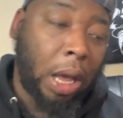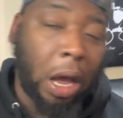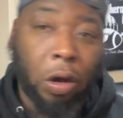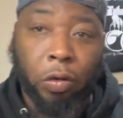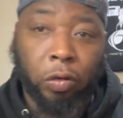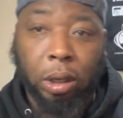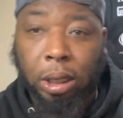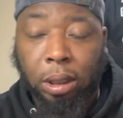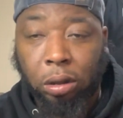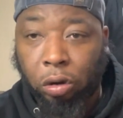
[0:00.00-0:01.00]
I don't
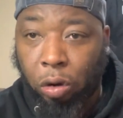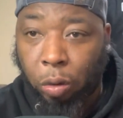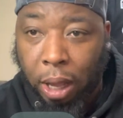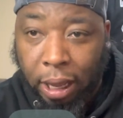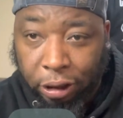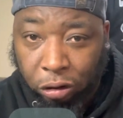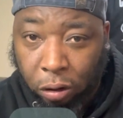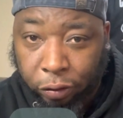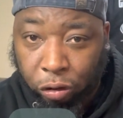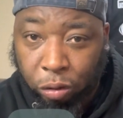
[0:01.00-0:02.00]
really, you know, ask
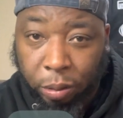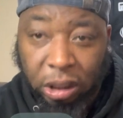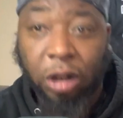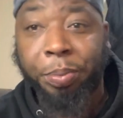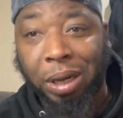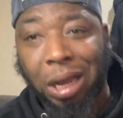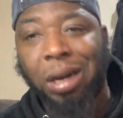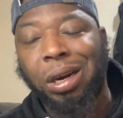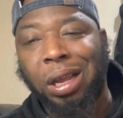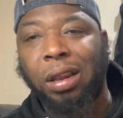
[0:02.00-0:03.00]
y'all for too much. It'll be down
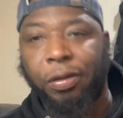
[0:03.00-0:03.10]
there in the